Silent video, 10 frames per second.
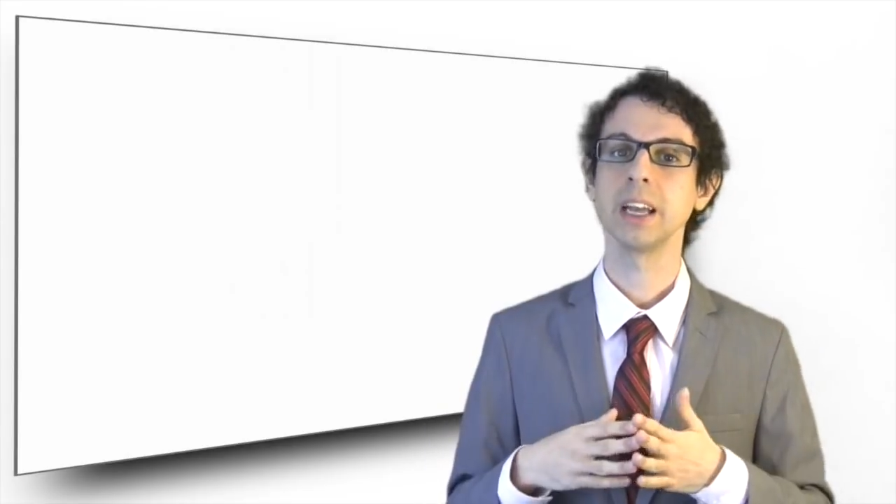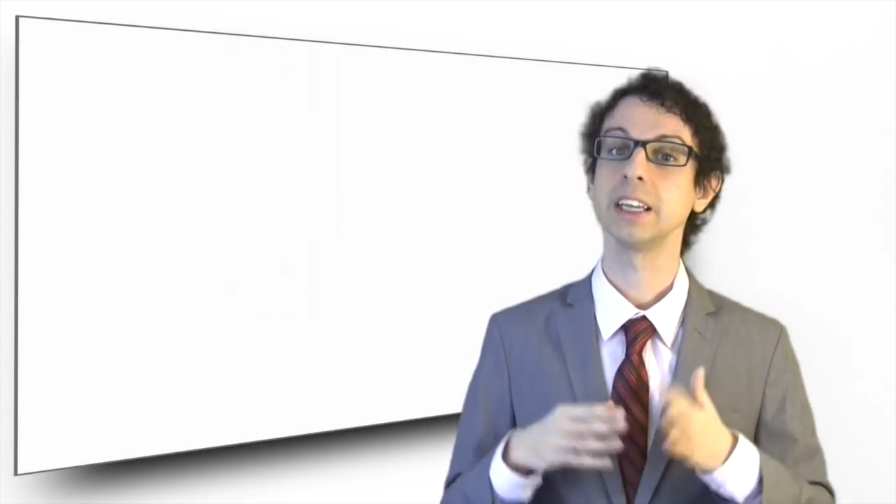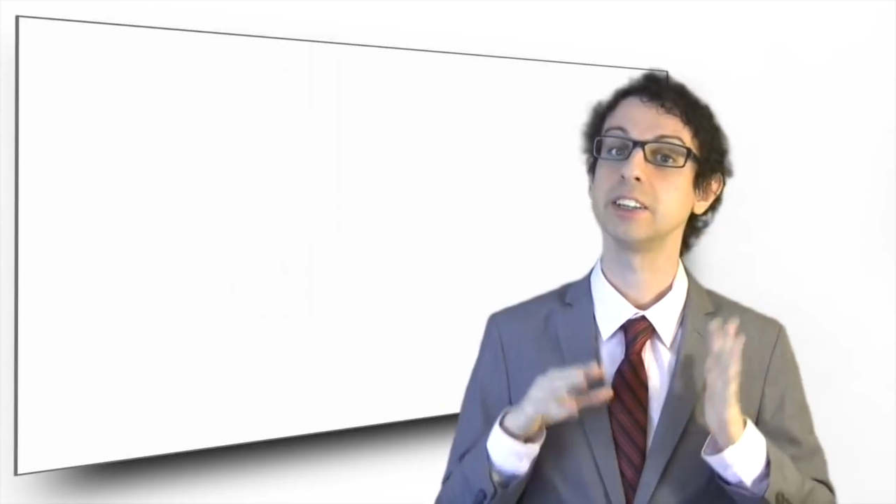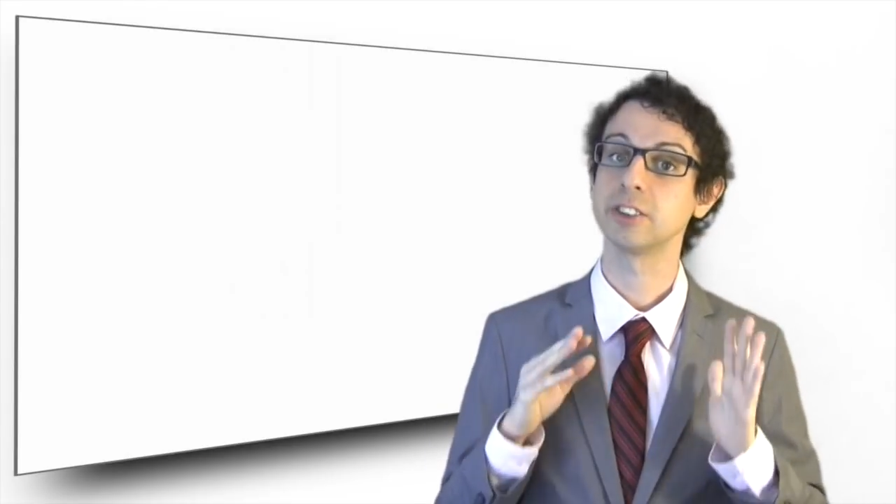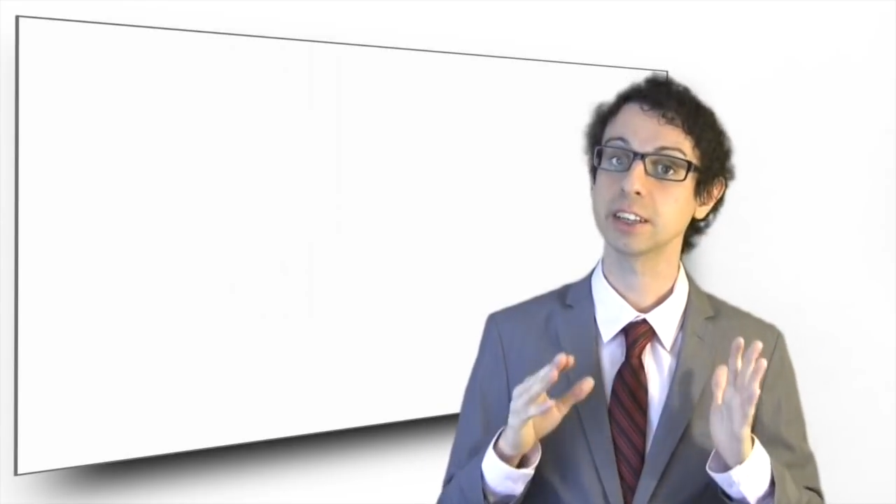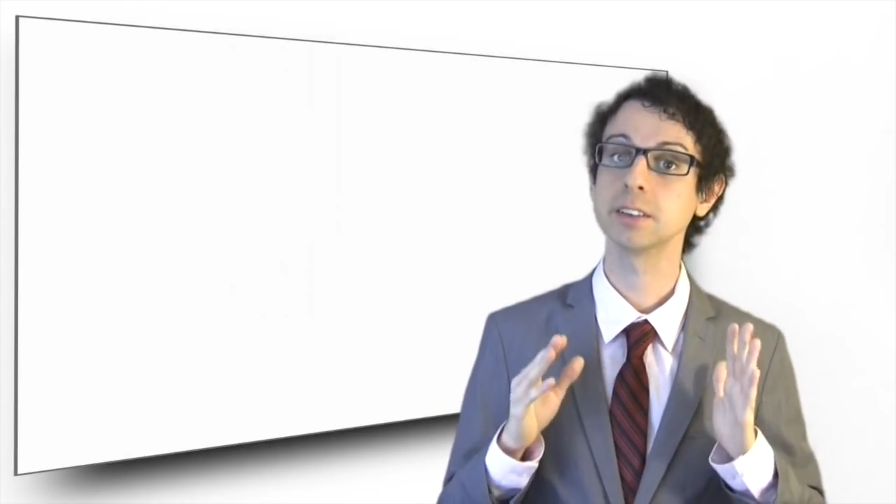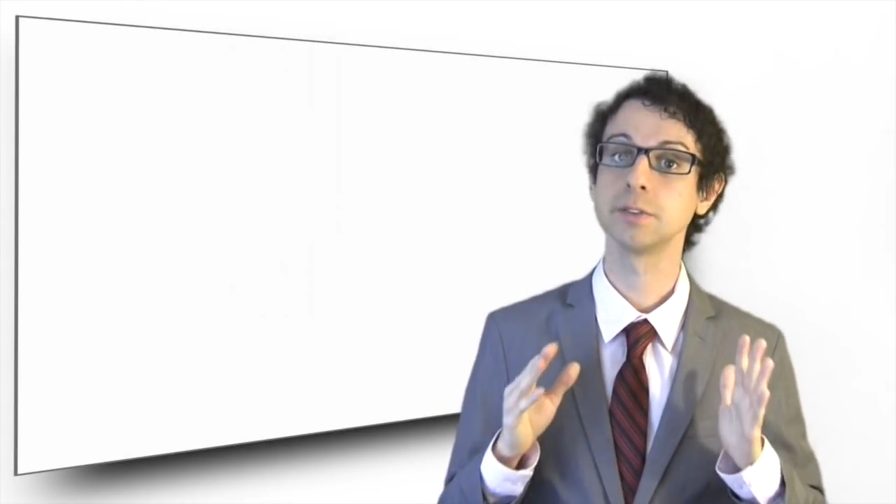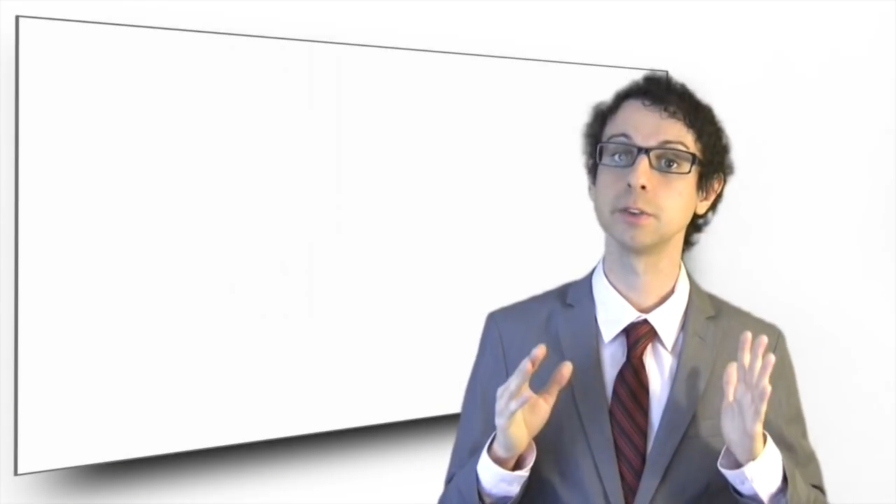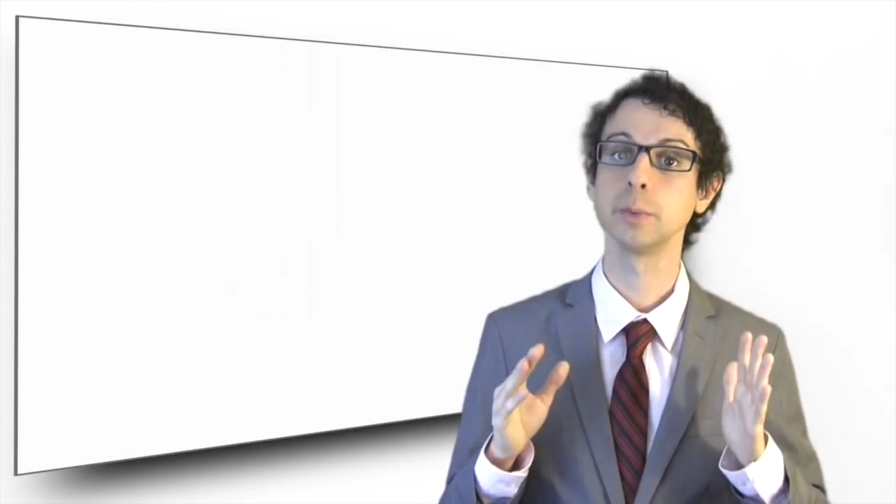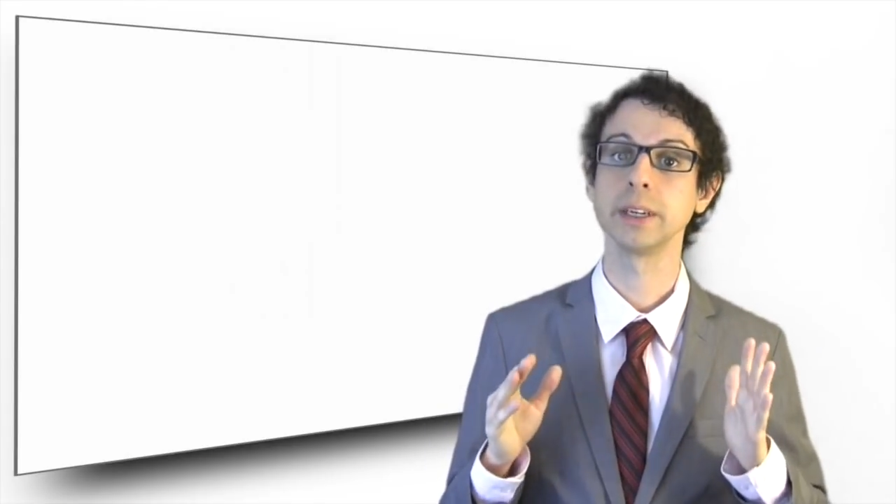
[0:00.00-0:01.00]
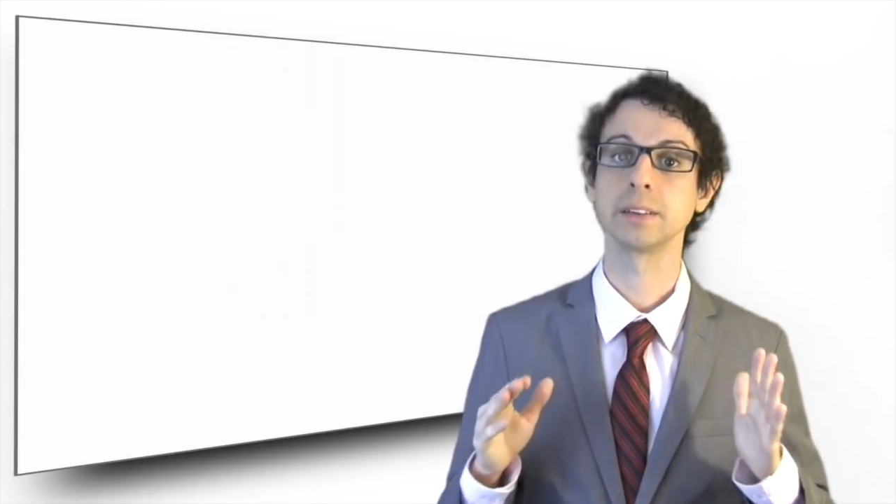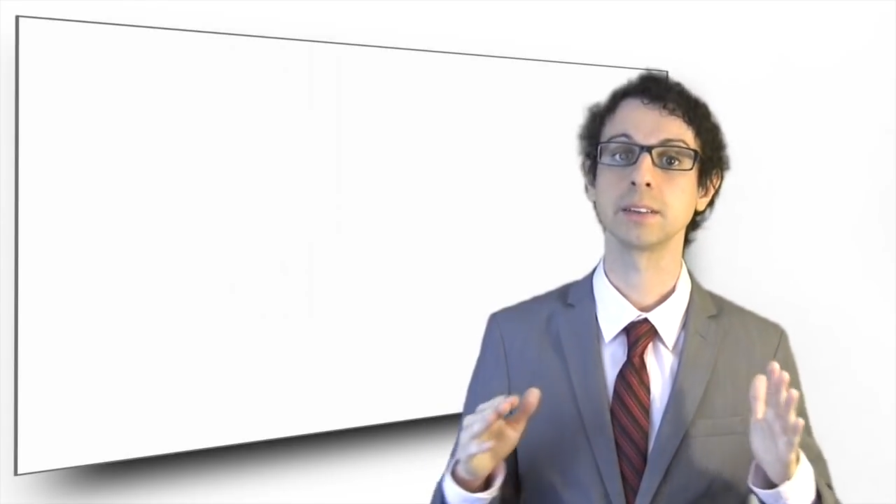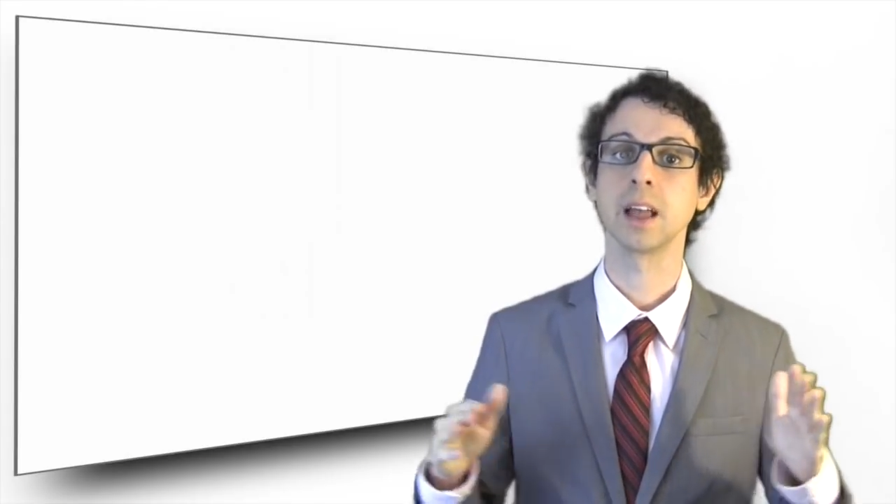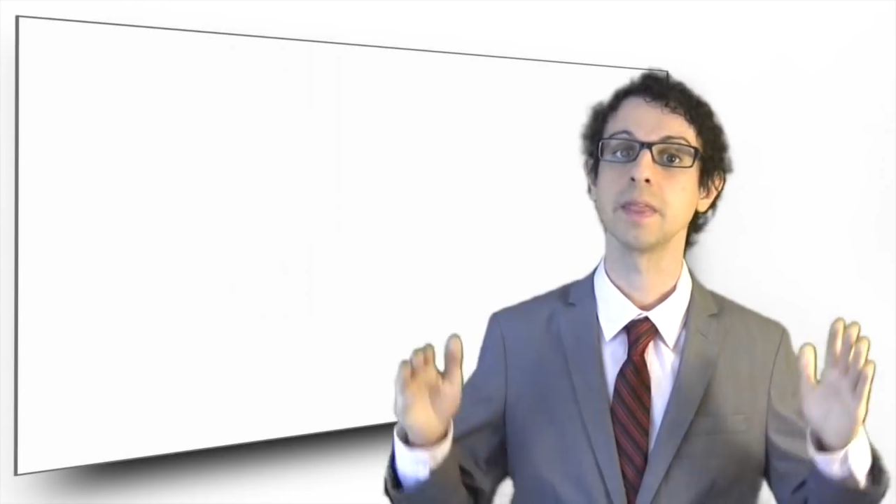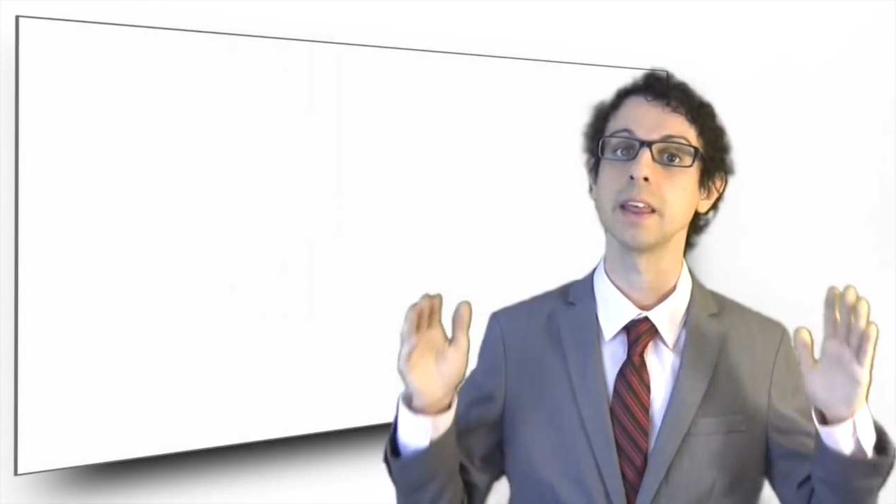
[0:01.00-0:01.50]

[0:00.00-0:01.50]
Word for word: In just a few weeks,